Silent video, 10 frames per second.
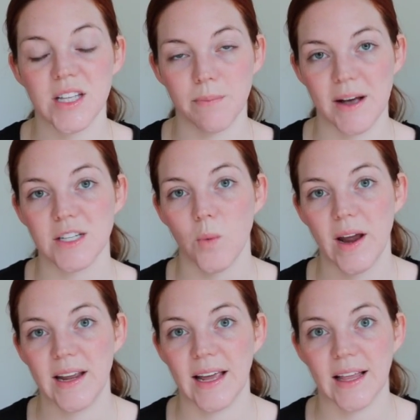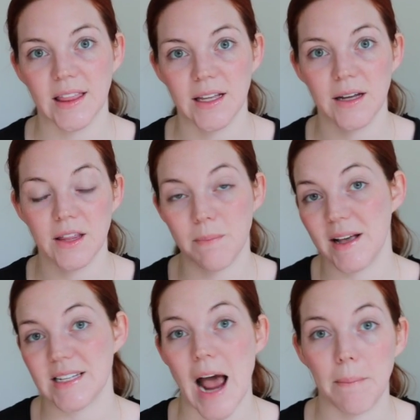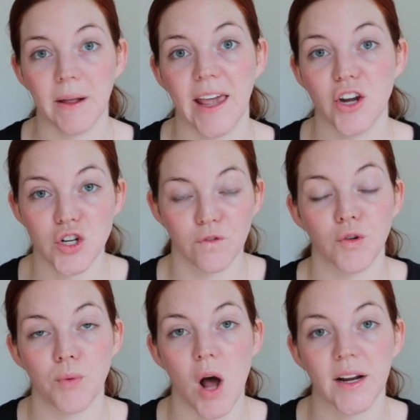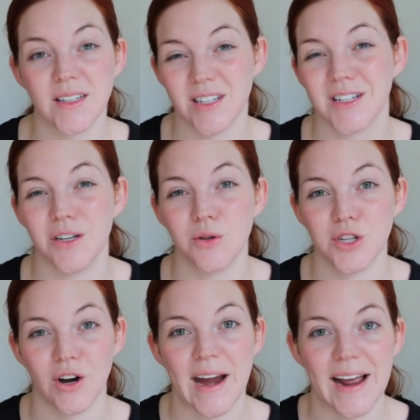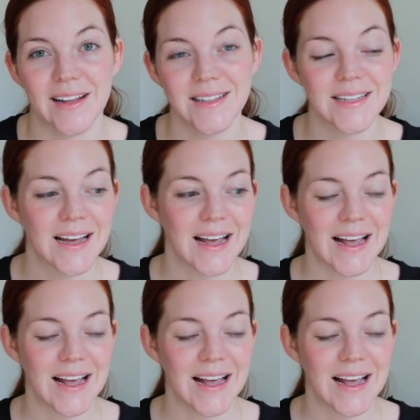The best way to get the best application for products is to use your hands.